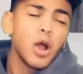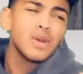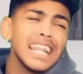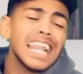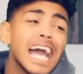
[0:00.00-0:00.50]
I
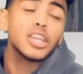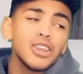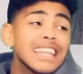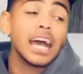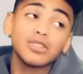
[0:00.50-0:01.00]
really
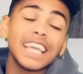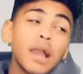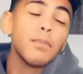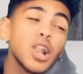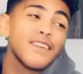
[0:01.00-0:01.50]
like you and I'd
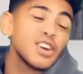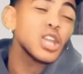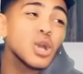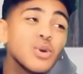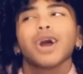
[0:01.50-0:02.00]
take a bullet
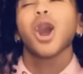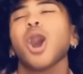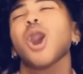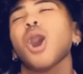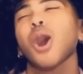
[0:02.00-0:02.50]
for you.
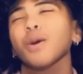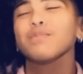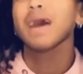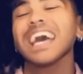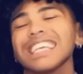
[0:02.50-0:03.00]

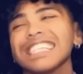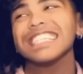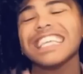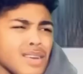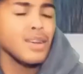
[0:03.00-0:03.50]
Aw,
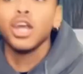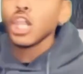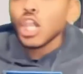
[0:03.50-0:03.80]
bestie.